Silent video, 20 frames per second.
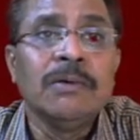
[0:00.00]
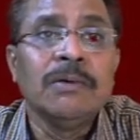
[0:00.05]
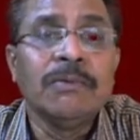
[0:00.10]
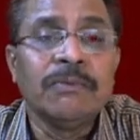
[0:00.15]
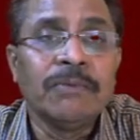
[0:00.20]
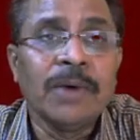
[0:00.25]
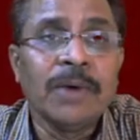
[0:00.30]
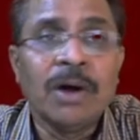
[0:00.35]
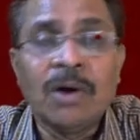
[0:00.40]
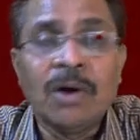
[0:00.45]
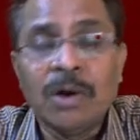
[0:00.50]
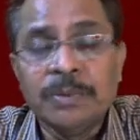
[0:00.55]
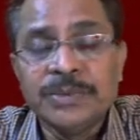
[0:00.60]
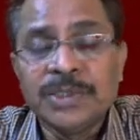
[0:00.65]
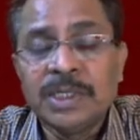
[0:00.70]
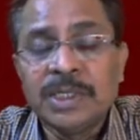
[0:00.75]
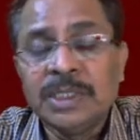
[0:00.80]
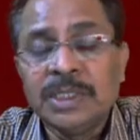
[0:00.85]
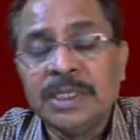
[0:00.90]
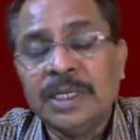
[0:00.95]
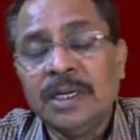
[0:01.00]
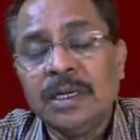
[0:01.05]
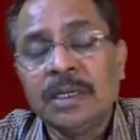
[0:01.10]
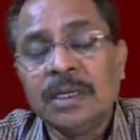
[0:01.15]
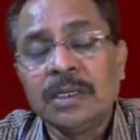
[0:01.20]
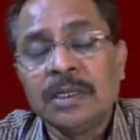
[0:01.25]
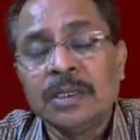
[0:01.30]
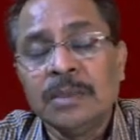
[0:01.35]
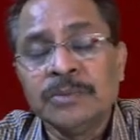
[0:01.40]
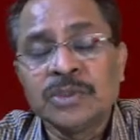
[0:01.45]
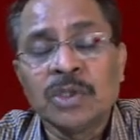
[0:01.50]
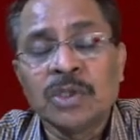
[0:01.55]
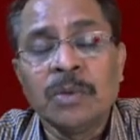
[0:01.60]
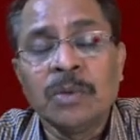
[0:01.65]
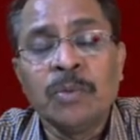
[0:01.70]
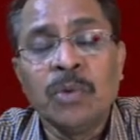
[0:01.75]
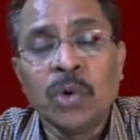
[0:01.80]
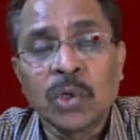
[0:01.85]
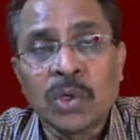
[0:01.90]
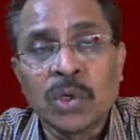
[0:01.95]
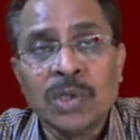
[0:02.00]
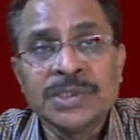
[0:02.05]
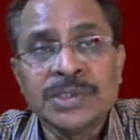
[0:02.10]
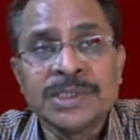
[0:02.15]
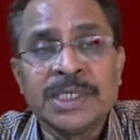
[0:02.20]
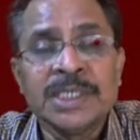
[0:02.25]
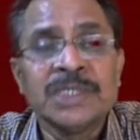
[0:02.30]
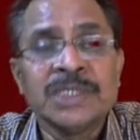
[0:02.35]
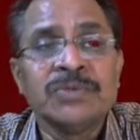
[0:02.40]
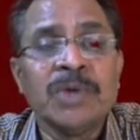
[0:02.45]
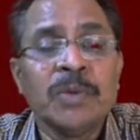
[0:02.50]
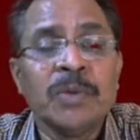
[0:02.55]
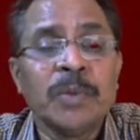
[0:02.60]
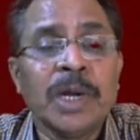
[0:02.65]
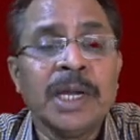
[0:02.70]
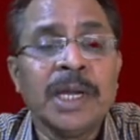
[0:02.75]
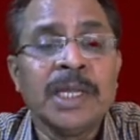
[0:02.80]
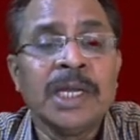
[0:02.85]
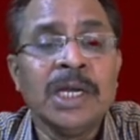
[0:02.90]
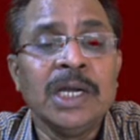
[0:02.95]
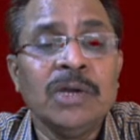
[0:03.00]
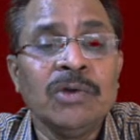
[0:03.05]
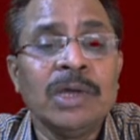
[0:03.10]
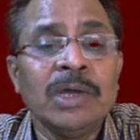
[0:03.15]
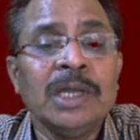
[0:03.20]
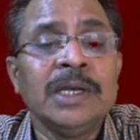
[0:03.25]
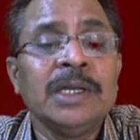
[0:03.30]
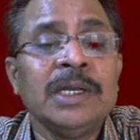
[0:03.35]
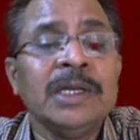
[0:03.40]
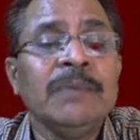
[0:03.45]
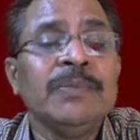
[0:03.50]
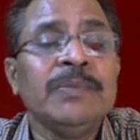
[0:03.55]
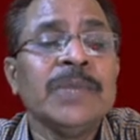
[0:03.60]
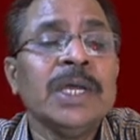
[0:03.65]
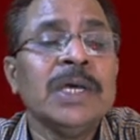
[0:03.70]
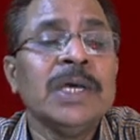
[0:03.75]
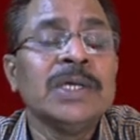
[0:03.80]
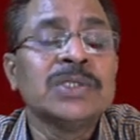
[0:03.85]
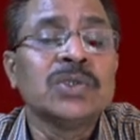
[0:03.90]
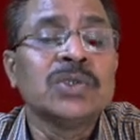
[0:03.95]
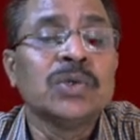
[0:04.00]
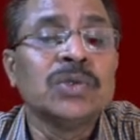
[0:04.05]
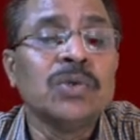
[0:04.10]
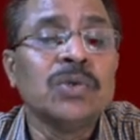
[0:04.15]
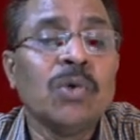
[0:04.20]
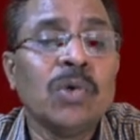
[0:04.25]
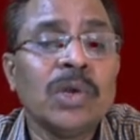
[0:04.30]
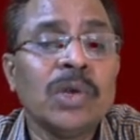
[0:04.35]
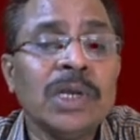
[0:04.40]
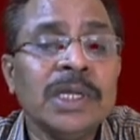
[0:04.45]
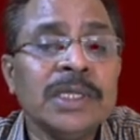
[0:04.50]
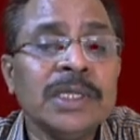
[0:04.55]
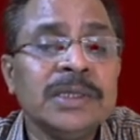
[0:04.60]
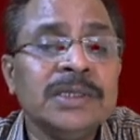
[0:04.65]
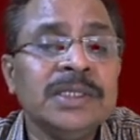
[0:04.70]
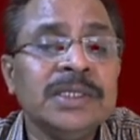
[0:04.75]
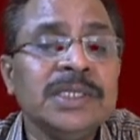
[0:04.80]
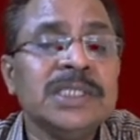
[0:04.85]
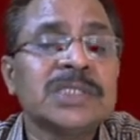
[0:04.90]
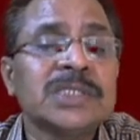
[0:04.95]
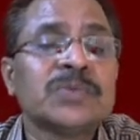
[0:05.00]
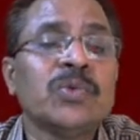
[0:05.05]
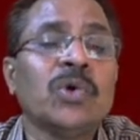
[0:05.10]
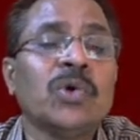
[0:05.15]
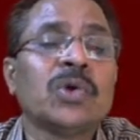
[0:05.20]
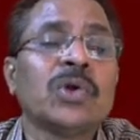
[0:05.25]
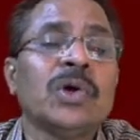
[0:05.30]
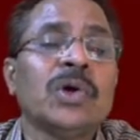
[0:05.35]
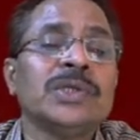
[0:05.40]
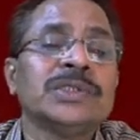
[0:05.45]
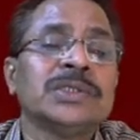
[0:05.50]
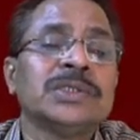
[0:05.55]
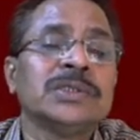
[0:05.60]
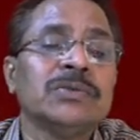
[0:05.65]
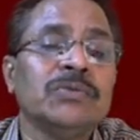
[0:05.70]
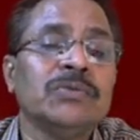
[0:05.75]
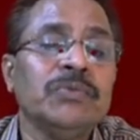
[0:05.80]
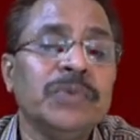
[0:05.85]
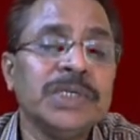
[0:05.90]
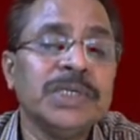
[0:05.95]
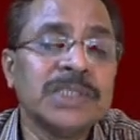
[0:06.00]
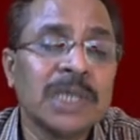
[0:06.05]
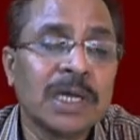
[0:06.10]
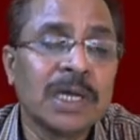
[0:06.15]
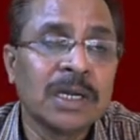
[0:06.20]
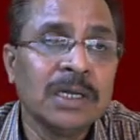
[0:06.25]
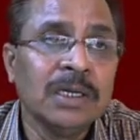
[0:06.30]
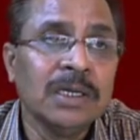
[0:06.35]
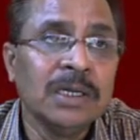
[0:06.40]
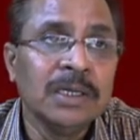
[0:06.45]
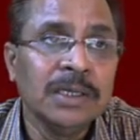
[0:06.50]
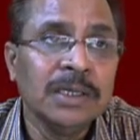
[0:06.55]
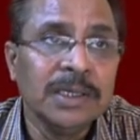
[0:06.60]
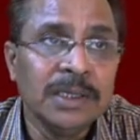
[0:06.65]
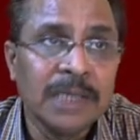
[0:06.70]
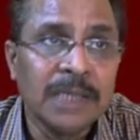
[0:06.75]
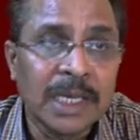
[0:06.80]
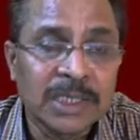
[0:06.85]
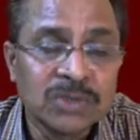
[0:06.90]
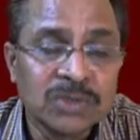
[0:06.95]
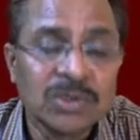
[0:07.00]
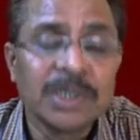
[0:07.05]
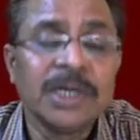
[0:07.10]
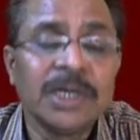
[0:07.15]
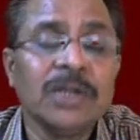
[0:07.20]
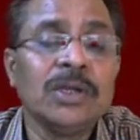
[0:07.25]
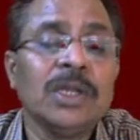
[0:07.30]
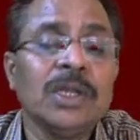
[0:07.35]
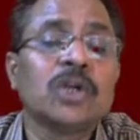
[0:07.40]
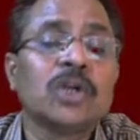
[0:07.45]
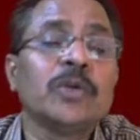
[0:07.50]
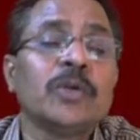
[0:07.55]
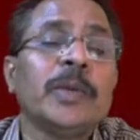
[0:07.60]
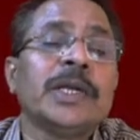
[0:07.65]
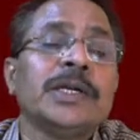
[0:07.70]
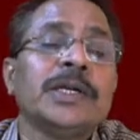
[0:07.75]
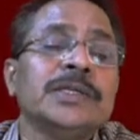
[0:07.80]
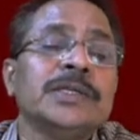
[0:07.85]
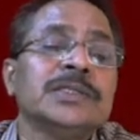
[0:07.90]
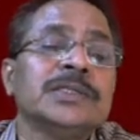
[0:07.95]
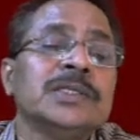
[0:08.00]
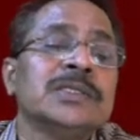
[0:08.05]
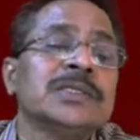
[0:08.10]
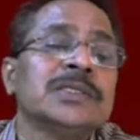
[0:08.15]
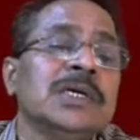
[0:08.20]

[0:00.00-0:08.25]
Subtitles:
observed in terms of photons, that is wave particle duality. So only these photons which are actual electromagnetic radiations,